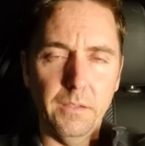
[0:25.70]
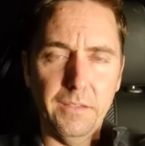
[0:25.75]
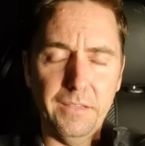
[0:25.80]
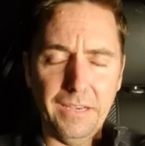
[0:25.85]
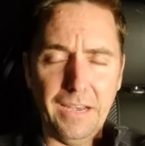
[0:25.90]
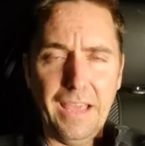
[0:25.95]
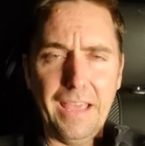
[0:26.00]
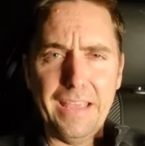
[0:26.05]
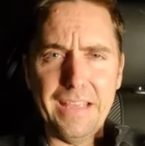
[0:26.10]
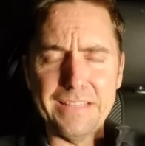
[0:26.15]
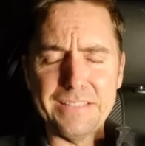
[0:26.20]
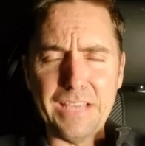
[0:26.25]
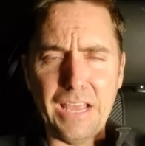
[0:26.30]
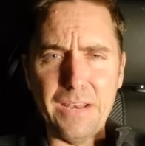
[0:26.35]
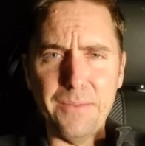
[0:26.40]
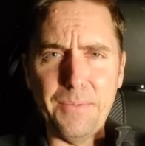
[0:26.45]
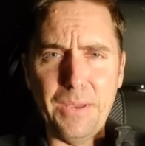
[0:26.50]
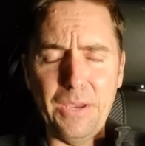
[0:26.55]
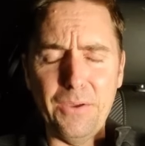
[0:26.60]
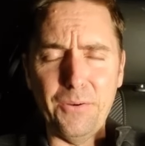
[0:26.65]
G'day, it's
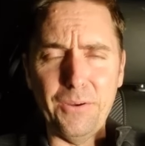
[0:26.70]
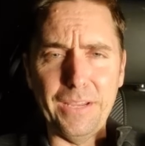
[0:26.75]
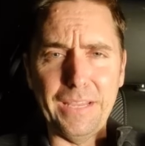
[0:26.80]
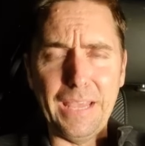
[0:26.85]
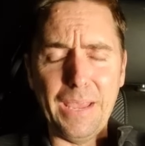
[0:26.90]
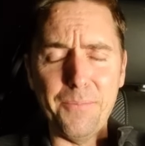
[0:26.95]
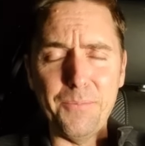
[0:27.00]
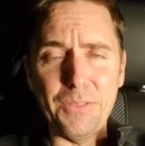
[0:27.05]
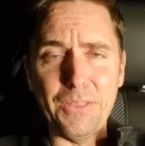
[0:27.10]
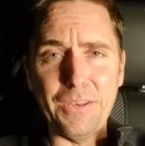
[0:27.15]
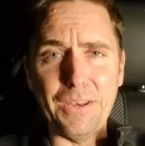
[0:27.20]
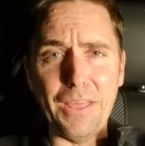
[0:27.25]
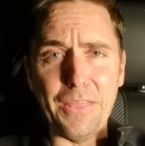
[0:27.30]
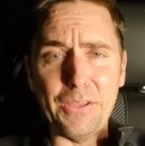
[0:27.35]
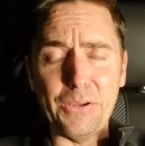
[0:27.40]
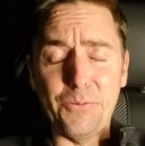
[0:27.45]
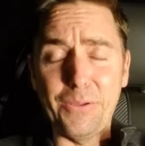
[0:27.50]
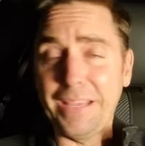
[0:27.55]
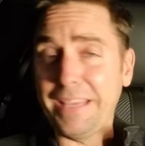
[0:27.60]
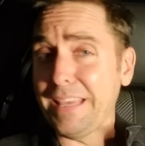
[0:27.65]
Adam here again with
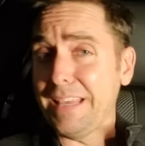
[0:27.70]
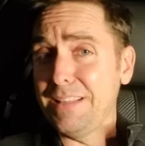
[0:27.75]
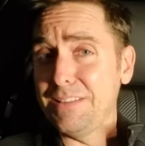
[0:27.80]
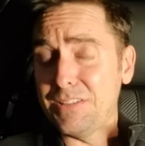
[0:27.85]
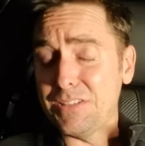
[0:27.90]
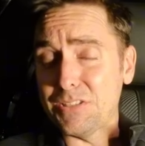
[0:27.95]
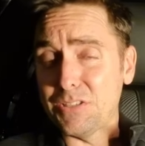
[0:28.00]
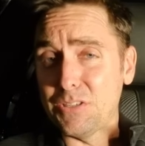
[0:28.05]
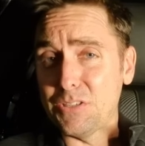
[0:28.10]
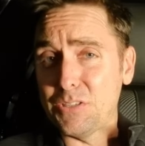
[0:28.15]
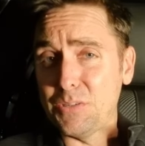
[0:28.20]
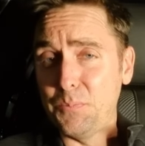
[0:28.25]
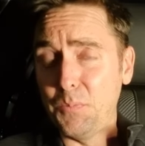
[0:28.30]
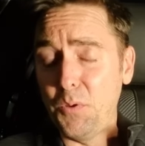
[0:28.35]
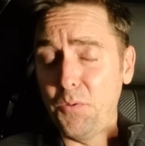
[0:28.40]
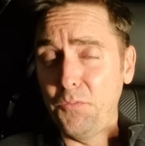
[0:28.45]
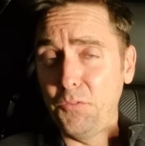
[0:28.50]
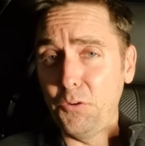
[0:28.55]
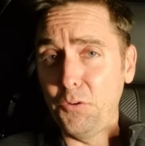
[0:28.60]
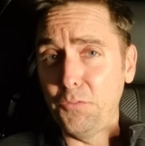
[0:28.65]
another quick instant
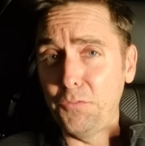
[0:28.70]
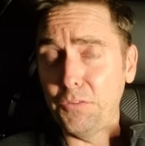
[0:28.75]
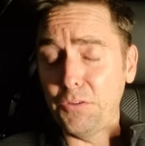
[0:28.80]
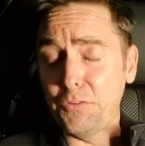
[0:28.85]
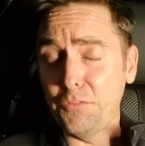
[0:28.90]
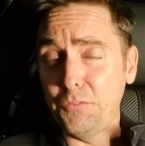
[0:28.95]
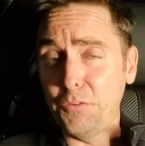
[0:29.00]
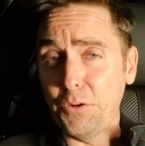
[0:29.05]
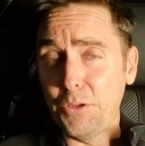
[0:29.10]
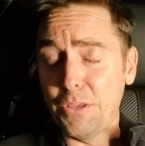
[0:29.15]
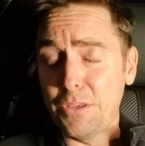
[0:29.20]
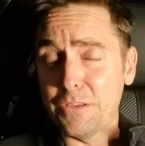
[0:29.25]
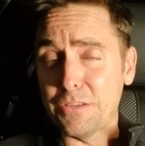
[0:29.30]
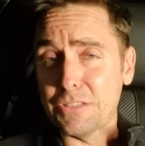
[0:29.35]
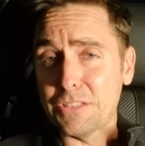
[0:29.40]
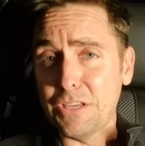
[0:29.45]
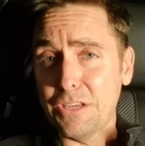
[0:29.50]
movie review for you.